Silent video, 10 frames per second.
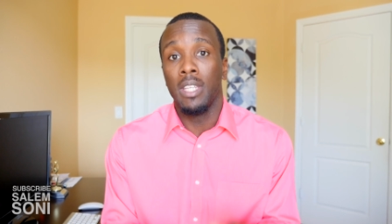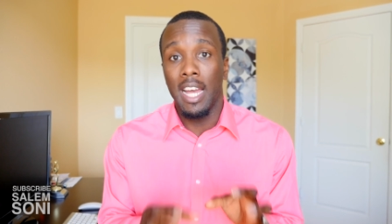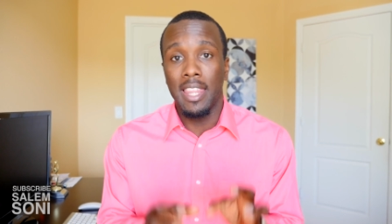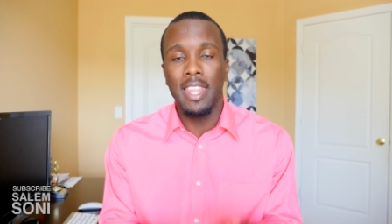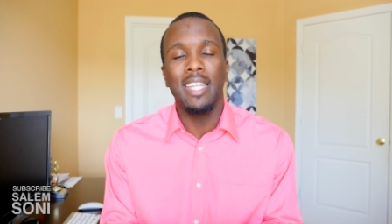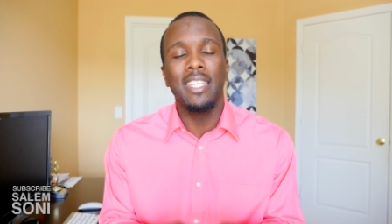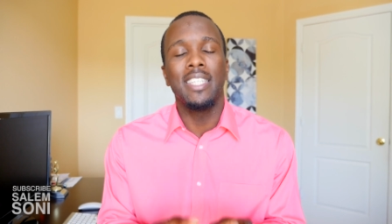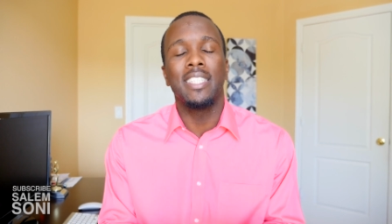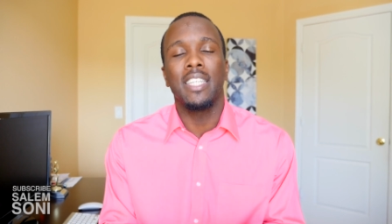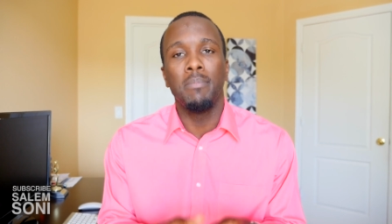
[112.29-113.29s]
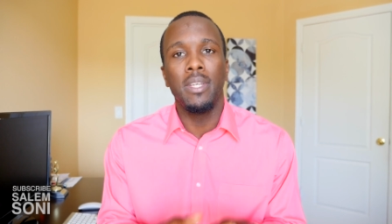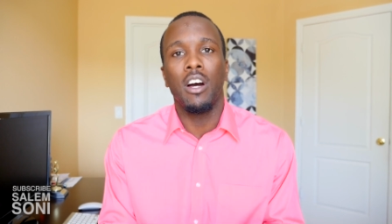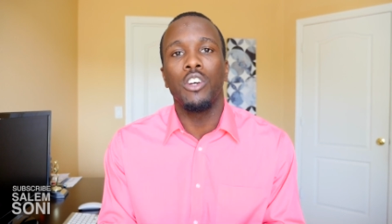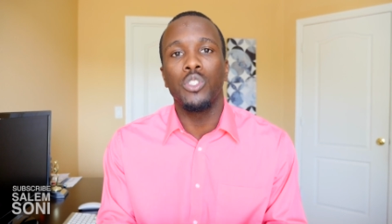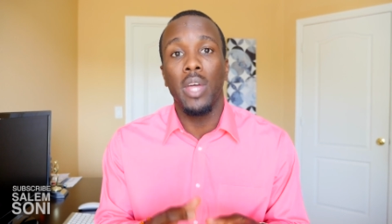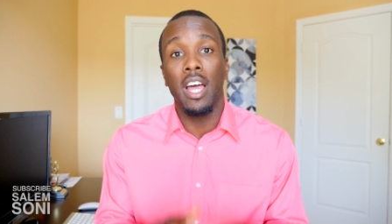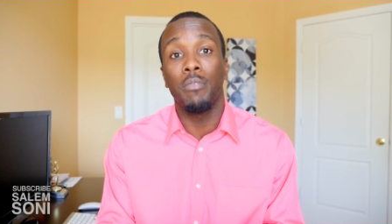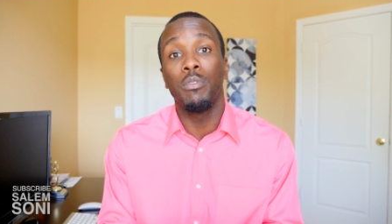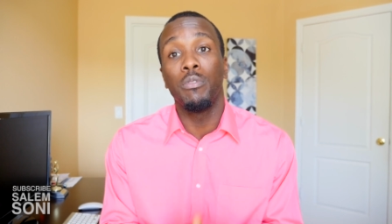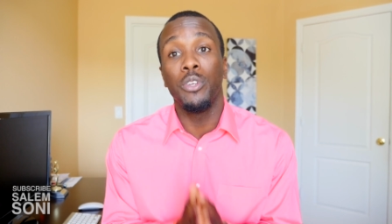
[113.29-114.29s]
I think this can be also
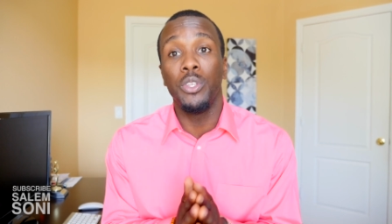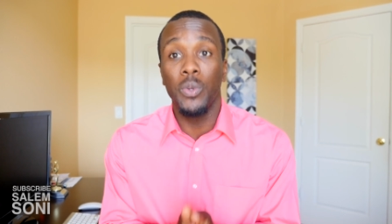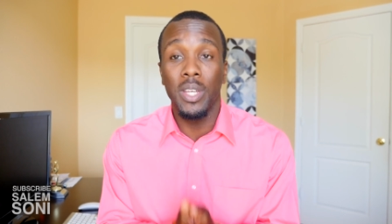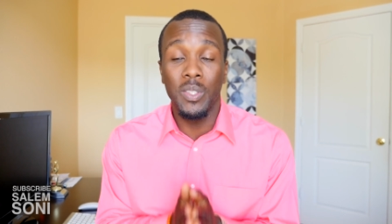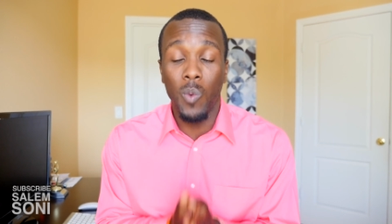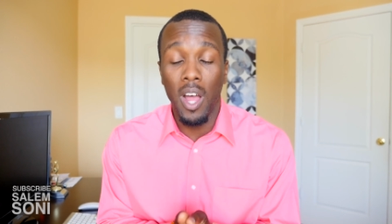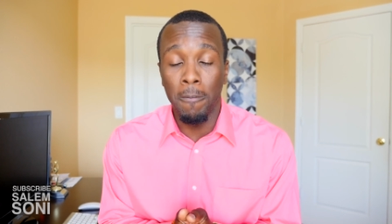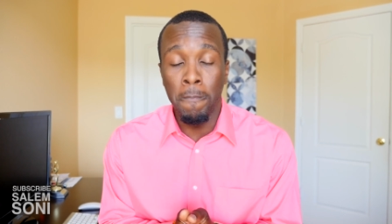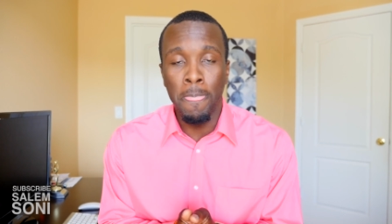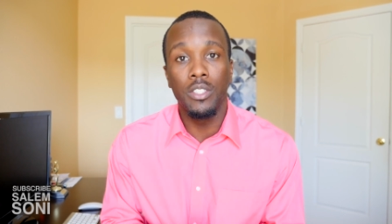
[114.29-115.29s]
helpful for you as well.